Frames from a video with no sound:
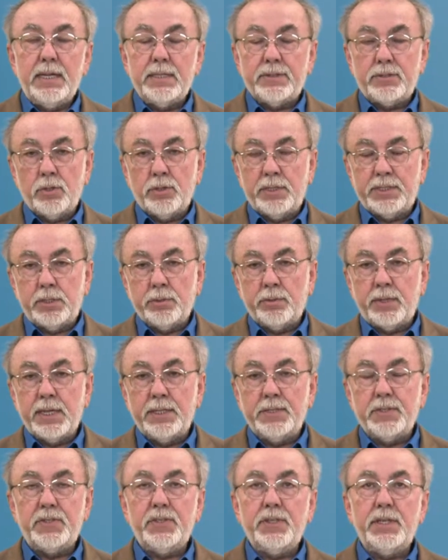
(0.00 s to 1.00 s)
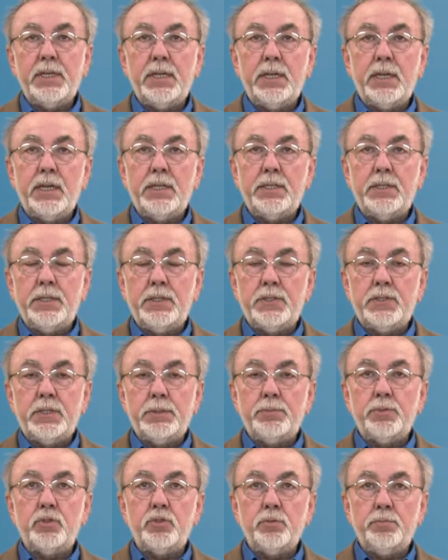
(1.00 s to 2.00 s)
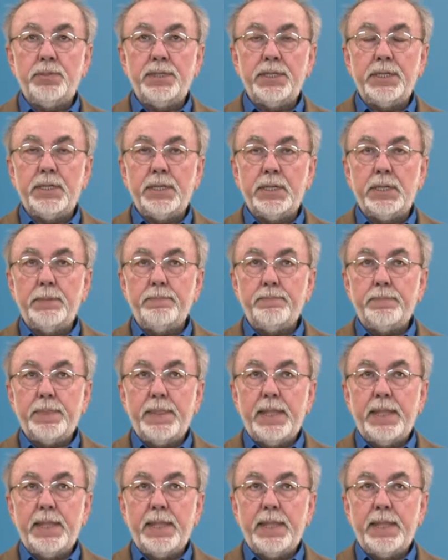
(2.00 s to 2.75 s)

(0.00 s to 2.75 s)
So as you can see, this seems to be